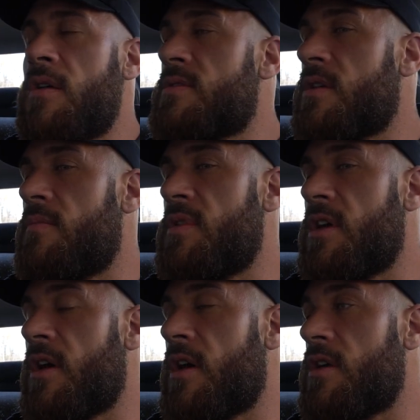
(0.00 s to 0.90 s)
It's gonna
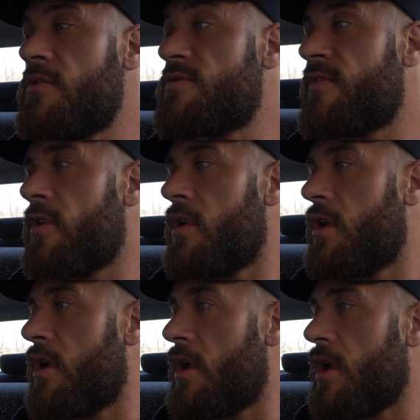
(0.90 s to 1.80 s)
be uh, useful
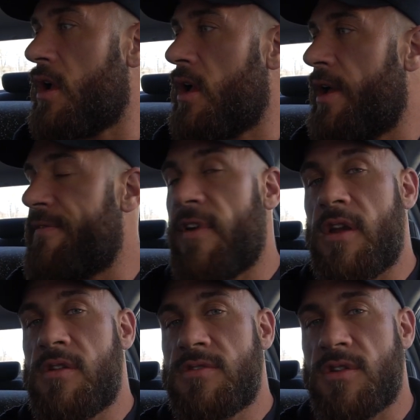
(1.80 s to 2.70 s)
and
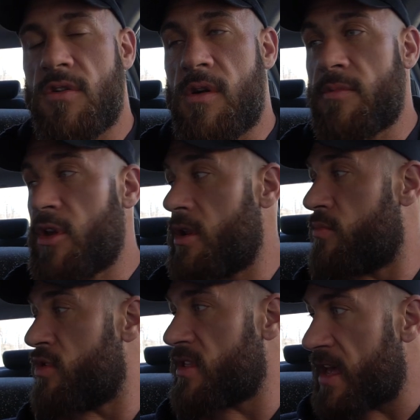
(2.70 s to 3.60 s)
fun. So I'm gonna
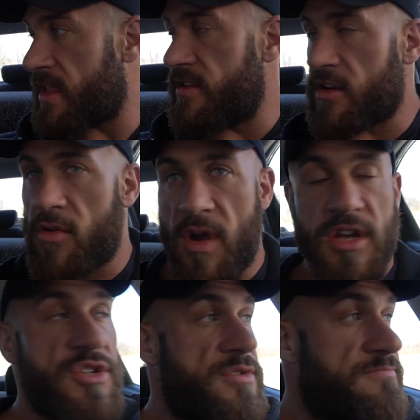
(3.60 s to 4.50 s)
bring that in the
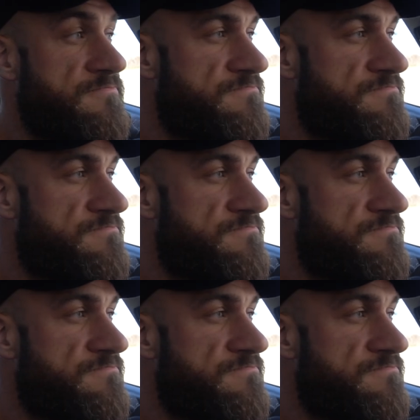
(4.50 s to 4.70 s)
garage